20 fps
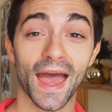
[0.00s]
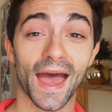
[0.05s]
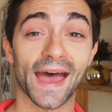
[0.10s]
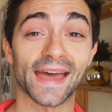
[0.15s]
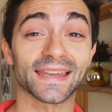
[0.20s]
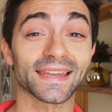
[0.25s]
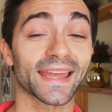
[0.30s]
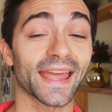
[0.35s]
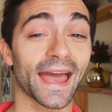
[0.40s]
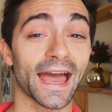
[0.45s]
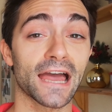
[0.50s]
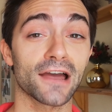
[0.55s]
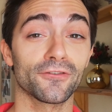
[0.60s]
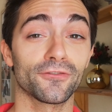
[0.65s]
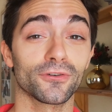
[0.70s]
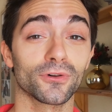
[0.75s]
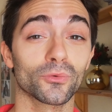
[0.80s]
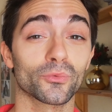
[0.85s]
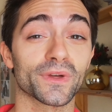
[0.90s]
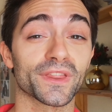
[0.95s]
And
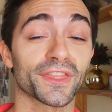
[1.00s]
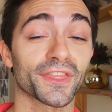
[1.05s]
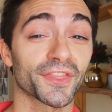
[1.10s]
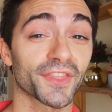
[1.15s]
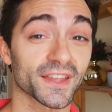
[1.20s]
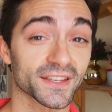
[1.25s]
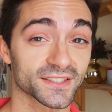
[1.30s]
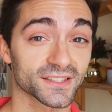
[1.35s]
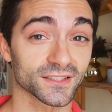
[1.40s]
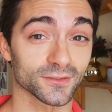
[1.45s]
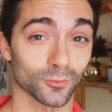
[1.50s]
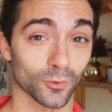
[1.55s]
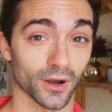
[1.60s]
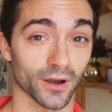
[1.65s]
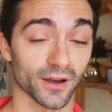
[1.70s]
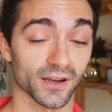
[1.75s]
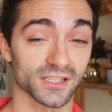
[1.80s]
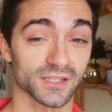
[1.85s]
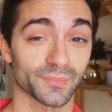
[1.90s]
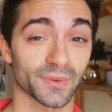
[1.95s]
careful with this
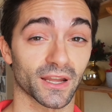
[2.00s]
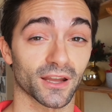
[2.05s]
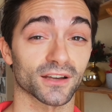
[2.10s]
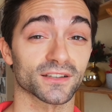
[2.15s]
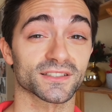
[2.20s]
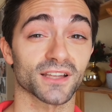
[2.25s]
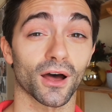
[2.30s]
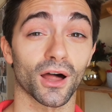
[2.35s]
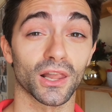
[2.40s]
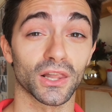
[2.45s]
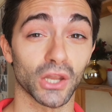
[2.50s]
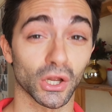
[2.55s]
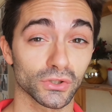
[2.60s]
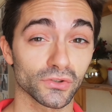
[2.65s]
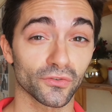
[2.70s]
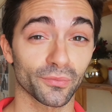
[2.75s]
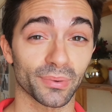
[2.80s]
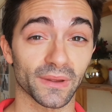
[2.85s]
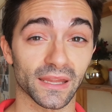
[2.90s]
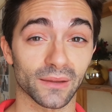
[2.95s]
word, because a lot
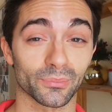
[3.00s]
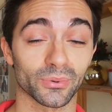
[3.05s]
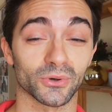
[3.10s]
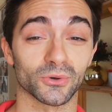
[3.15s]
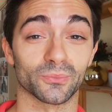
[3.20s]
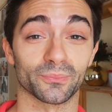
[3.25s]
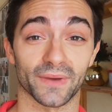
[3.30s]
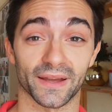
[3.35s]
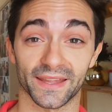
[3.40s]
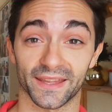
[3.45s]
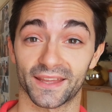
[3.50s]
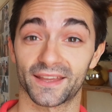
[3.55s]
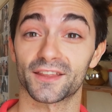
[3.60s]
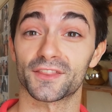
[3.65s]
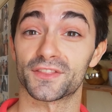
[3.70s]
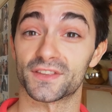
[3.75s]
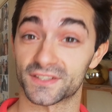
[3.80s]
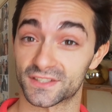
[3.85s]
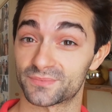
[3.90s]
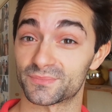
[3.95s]
of people make
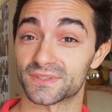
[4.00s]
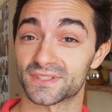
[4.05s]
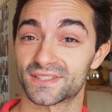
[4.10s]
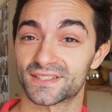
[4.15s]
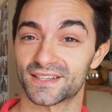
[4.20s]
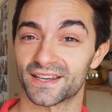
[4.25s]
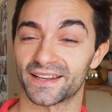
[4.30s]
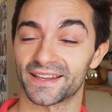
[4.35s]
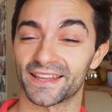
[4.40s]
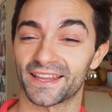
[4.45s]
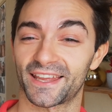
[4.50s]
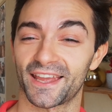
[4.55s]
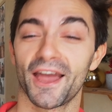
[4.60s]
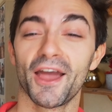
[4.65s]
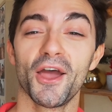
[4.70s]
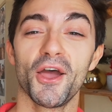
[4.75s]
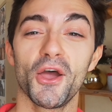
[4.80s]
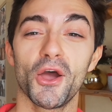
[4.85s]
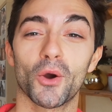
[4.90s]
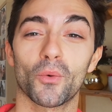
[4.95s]
this mistake.
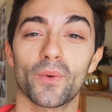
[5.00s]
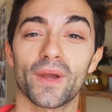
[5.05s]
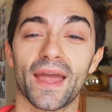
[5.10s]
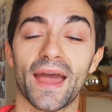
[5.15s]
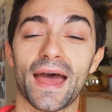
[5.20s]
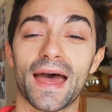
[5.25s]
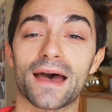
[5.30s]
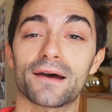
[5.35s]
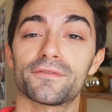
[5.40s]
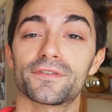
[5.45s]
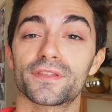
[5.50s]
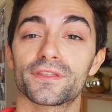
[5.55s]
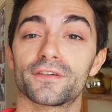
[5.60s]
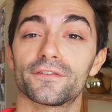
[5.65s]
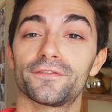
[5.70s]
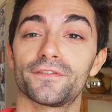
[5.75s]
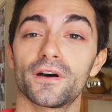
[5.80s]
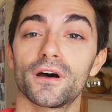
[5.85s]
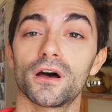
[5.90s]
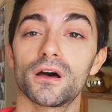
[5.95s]
We have the
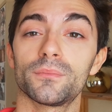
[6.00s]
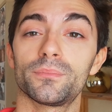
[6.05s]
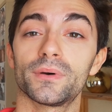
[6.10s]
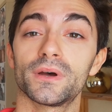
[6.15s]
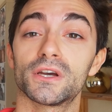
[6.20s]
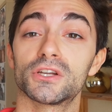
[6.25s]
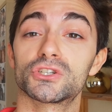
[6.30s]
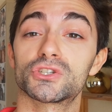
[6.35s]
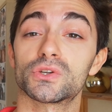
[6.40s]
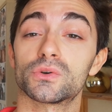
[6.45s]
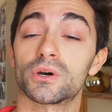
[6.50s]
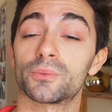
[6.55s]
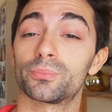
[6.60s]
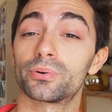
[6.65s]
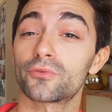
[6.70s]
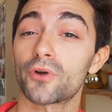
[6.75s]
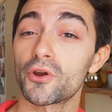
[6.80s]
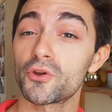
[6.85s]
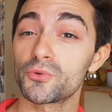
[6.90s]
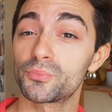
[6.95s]
verb to
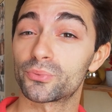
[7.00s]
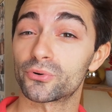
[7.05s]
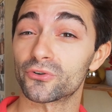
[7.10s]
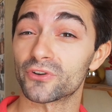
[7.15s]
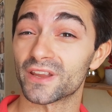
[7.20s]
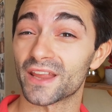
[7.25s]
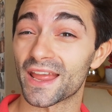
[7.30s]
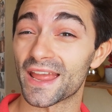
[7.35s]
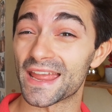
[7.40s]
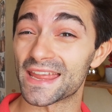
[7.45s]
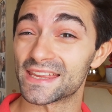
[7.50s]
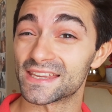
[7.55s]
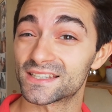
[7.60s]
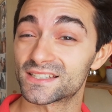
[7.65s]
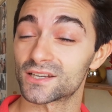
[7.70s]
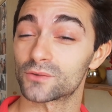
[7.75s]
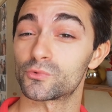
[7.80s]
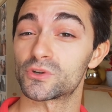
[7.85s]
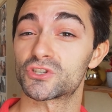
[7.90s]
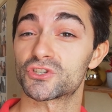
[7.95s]

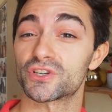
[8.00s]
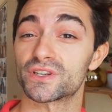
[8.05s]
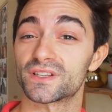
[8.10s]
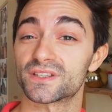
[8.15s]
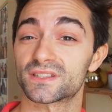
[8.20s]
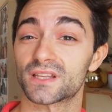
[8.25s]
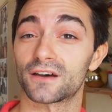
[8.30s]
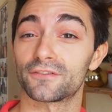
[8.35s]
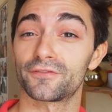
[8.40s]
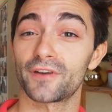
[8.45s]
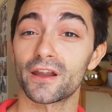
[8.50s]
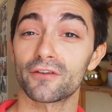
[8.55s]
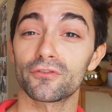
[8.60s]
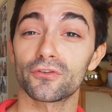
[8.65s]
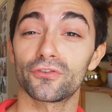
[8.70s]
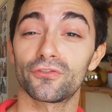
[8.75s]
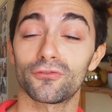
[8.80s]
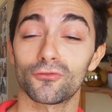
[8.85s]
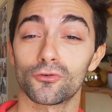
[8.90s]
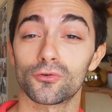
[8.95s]
appropriate, which is a
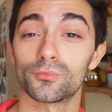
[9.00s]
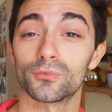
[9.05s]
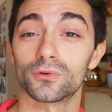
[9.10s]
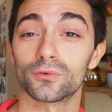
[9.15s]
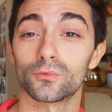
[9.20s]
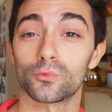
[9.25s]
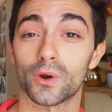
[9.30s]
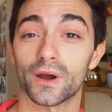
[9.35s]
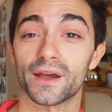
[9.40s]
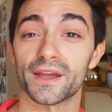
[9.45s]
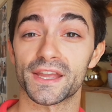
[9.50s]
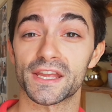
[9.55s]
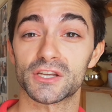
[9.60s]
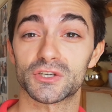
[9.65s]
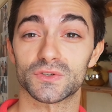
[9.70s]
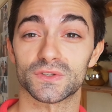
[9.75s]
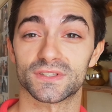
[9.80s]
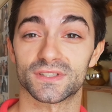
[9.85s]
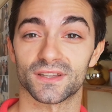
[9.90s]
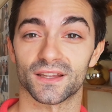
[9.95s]
very formal way
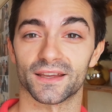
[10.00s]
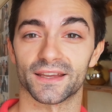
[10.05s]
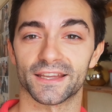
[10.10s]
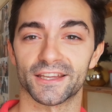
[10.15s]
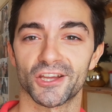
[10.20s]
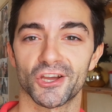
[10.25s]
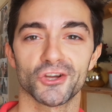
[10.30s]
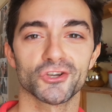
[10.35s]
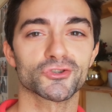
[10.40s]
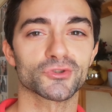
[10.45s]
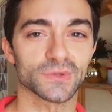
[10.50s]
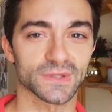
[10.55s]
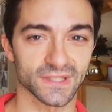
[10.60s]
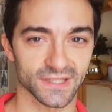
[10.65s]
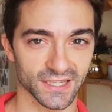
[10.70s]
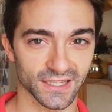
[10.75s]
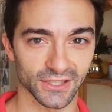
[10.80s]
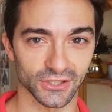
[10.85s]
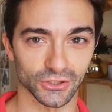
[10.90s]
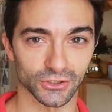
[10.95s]
to say to
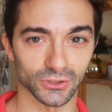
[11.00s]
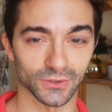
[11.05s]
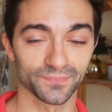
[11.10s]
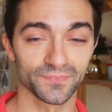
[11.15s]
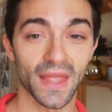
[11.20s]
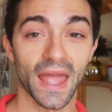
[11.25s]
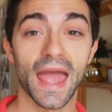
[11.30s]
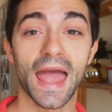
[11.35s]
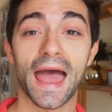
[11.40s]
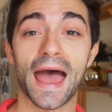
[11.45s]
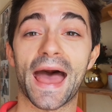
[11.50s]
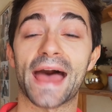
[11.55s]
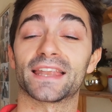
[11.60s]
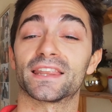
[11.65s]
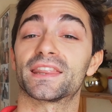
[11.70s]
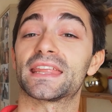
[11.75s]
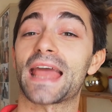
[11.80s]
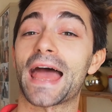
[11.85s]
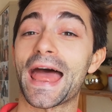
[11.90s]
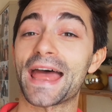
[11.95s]
steal,
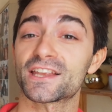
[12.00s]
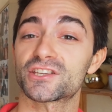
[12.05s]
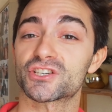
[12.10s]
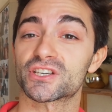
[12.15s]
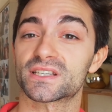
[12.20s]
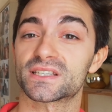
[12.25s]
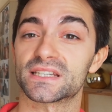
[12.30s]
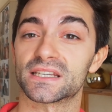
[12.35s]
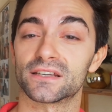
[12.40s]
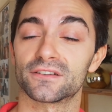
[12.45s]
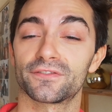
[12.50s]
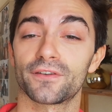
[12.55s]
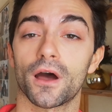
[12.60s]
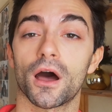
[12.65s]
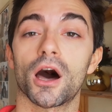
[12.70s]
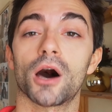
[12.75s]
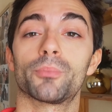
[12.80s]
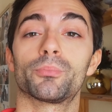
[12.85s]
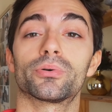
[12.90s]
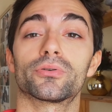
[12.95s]
and the adjective
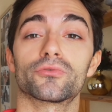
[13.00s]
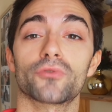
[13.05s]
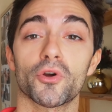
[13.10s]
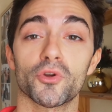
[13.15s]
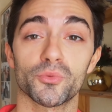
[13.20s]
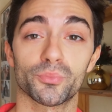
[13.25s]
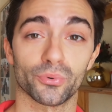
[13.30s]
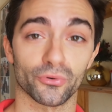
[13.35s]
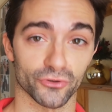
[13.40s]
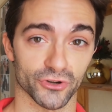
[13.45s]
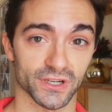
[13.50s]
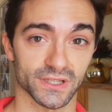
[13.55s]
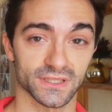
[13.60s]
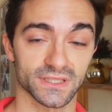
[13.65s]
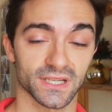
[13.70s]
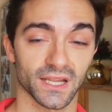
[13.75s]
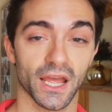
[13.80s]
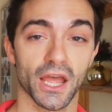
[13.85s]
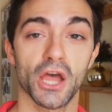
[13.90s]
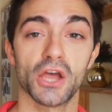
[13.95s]

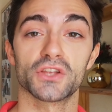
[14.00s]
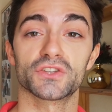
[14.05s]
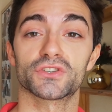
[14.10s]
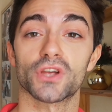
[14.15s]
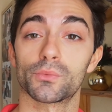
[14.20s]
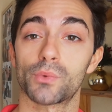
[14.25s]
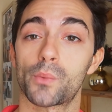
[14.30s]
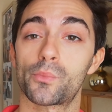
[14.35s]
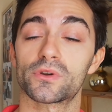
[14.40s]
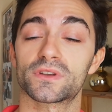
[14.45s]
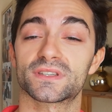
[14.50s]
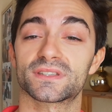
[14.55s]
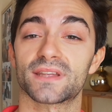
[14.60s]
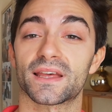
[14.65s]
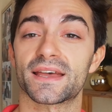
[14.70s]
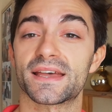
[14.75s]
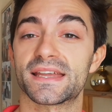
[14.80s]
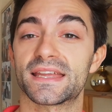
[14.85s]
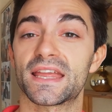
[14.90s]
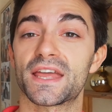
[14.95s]
appropriate. So we would
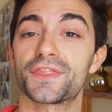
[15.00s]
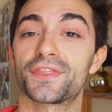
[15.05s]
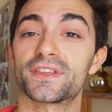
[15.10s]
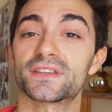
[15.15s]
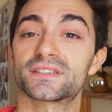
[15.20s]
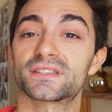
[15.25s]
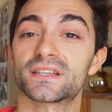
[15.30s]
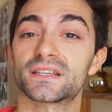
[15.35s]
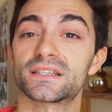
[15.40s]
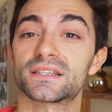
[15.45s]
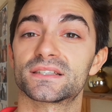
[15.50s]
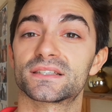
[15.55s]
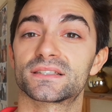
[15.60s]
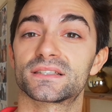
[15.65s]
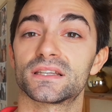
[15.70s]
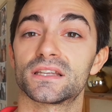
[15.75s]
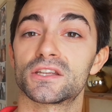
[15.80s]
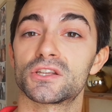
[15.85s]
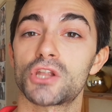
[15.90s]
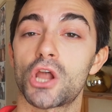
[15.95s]
say this
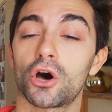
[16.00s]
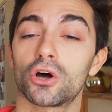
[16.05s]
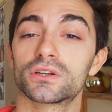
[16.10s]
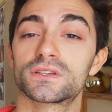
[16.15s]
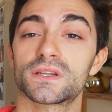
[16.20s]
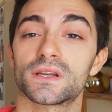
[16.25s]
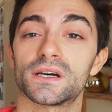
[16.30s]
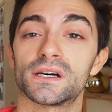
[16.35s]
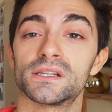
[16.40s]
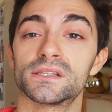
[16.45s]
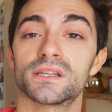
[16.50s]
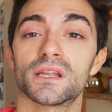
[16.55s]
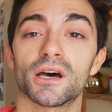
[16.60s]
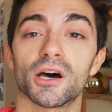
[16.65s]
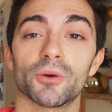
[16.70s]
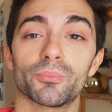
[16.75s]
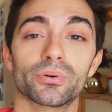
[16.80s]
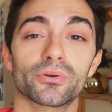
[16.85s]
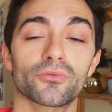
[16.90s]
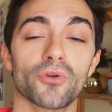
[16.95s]
is not an
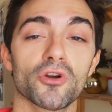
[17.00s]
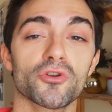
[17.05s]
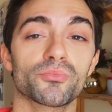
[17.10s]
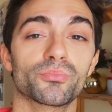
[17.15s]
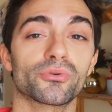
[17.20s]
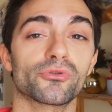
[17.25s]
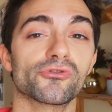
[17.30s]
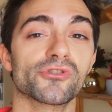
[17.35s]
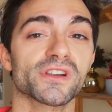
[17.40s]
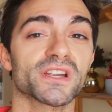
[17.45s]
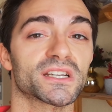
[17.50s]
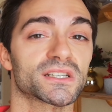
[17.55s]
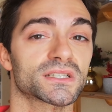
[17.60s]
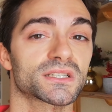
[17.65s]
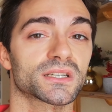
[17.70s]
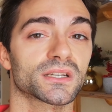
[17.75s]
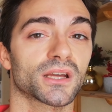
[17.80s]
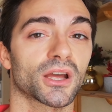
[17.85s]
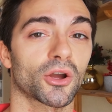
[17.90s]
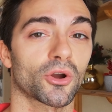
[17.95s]

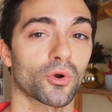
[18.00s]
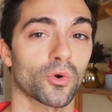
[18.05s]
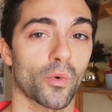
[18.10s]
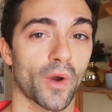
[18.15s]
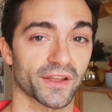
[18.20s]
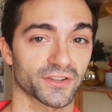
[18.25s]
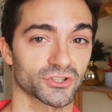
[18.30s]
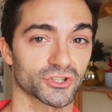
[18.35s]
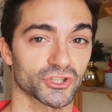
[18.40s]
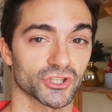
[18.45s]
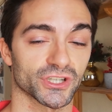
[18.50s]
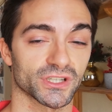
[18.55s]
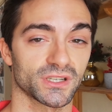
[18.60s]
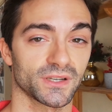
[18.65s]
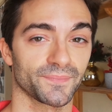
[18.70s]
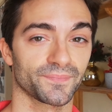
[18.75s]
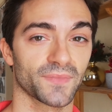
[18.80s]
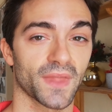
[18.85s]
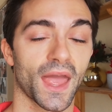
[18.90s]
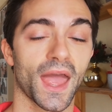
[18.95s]
appropriate question.